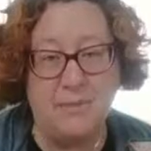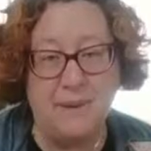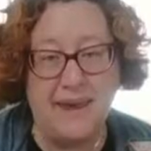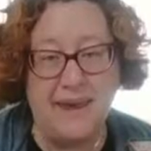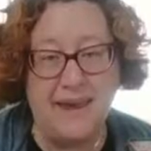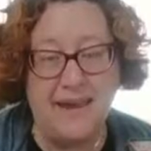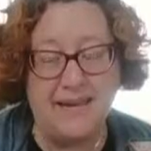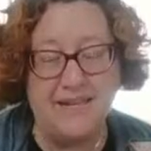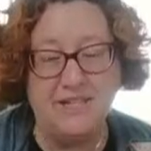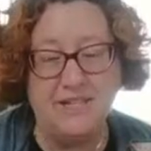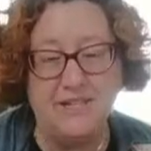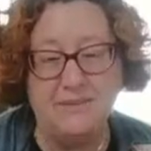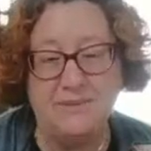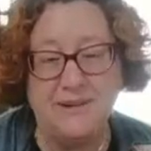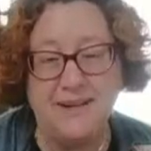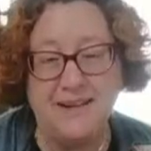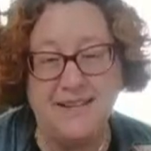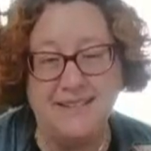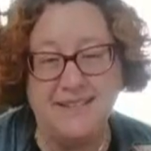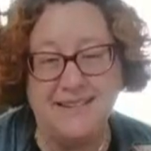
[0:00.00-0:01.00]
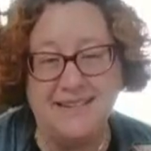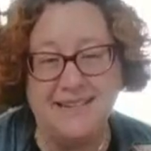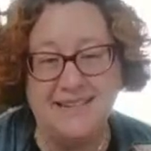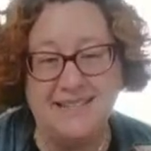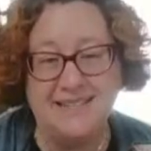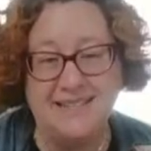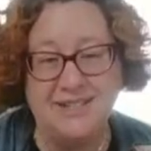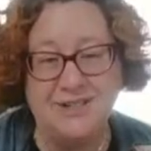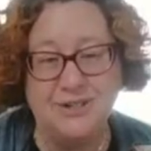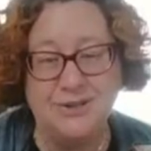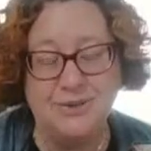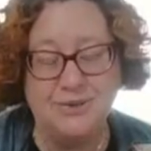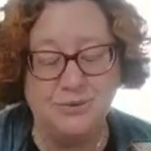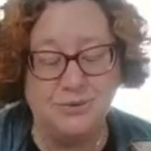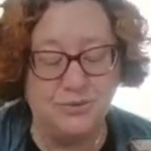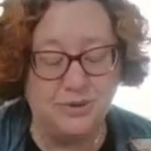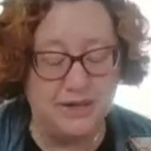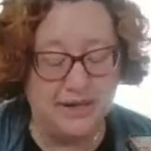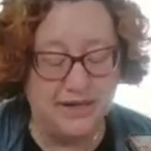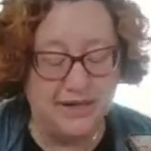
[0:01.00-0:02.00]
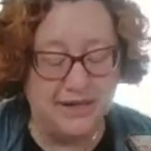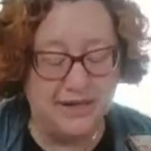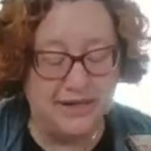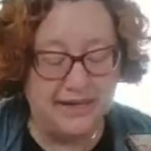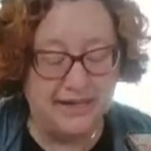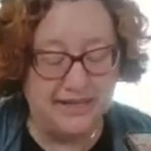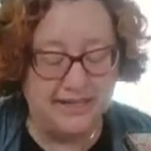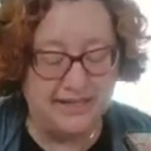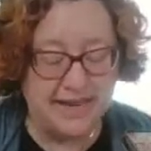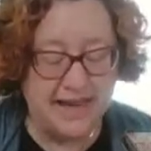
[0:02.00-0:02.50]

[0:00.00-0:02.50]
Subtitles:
pink just because it's